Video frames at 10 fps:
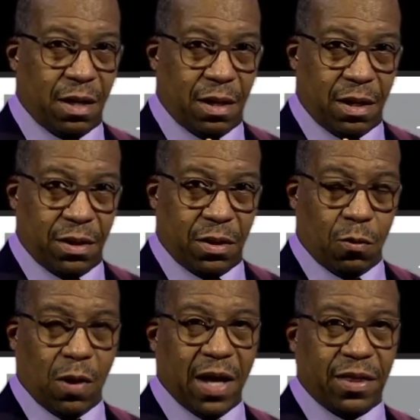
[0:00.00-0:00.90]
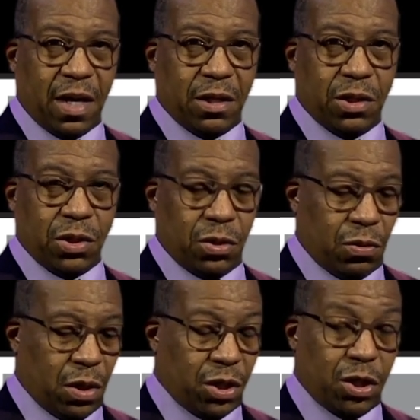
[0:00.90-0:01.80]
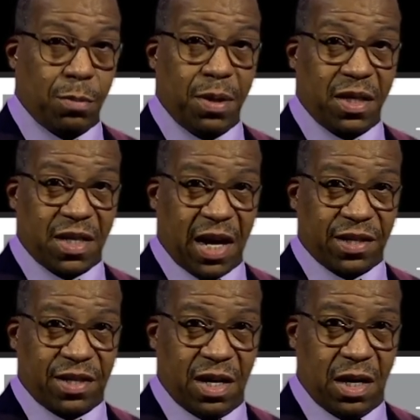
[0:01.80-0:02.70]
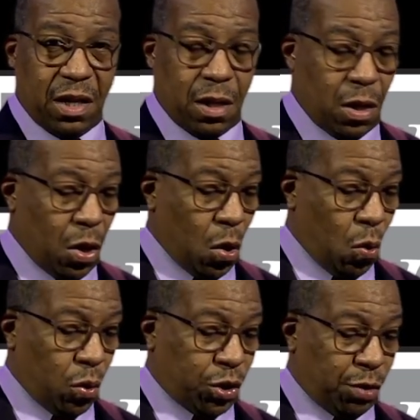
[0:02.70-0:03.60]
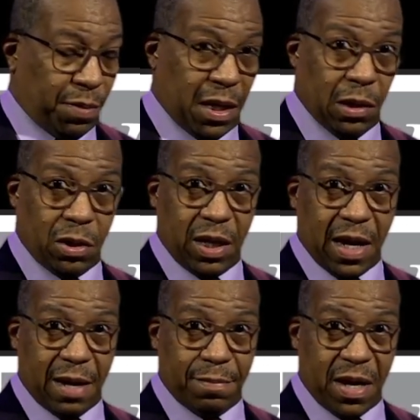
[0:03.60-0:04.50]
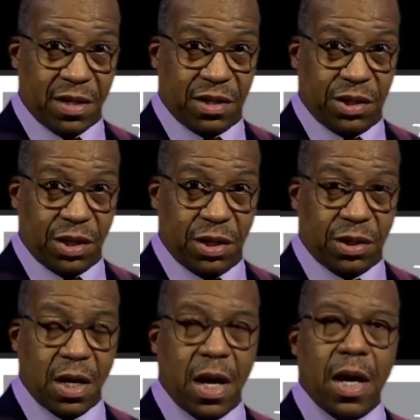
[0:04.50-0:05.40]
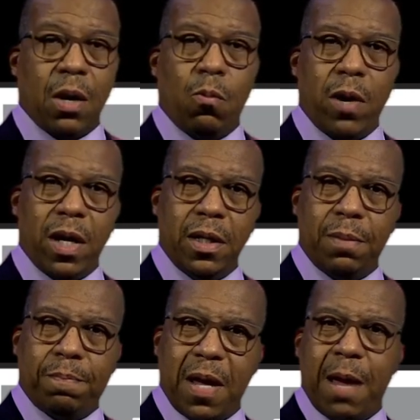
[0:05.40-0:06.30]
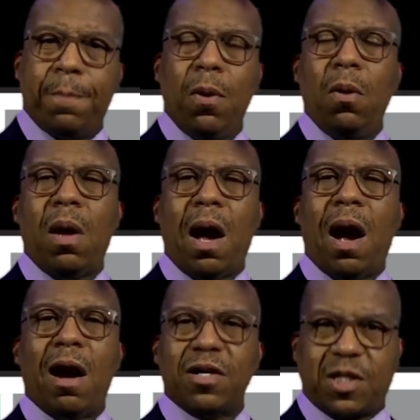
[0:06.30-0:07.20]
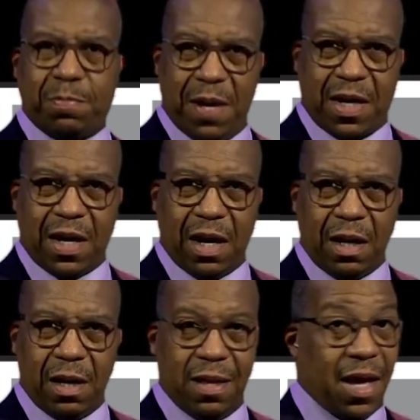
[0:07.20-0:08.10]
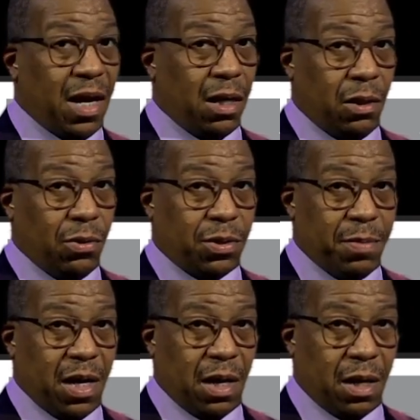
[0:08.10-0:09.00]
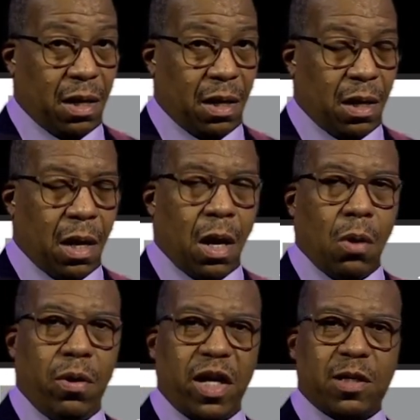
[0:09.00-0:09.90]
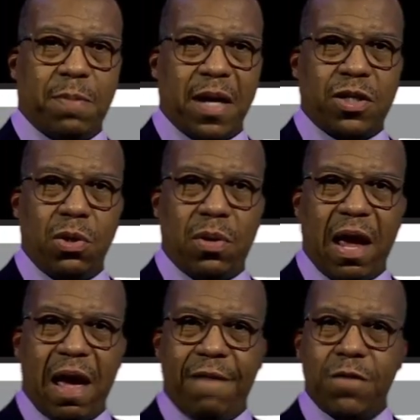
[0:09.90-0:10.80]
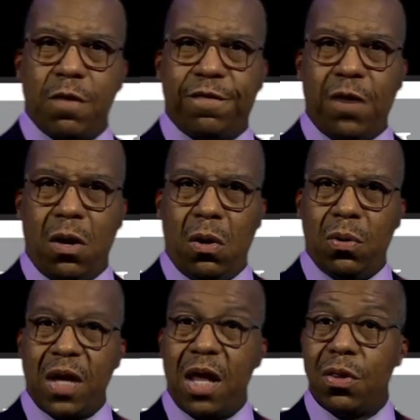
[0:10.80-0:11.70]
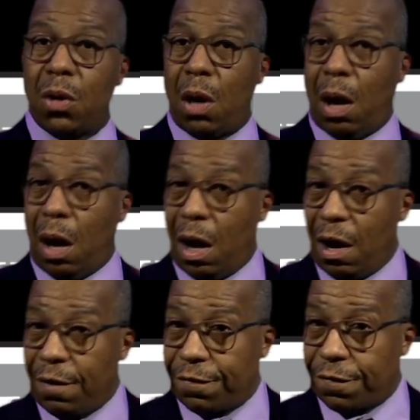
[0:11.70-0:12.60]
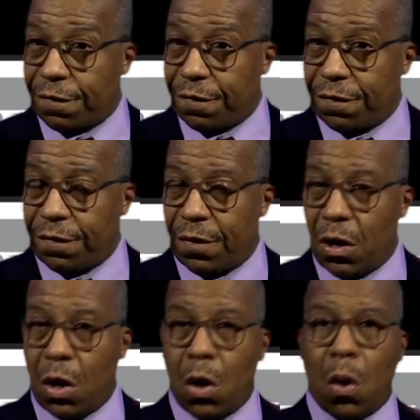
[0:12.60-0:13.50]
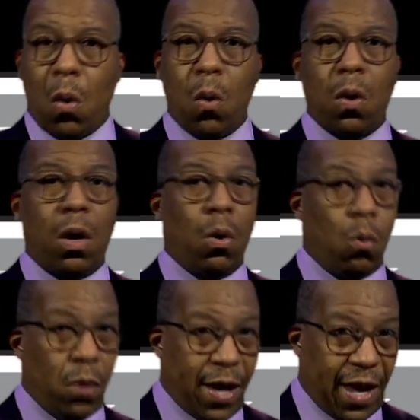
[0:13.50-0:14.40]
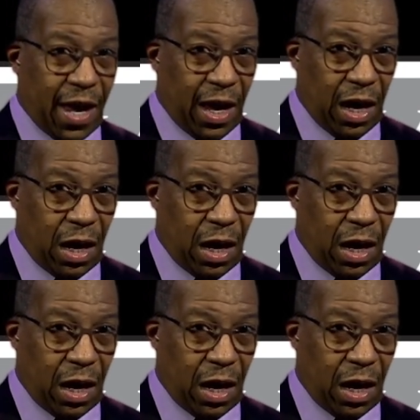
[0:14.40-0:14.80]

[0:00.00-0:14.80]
the right thing to do to be texting or to be looking at messages. When people are speaking, and that includes me, we expect you to have your phone either off or away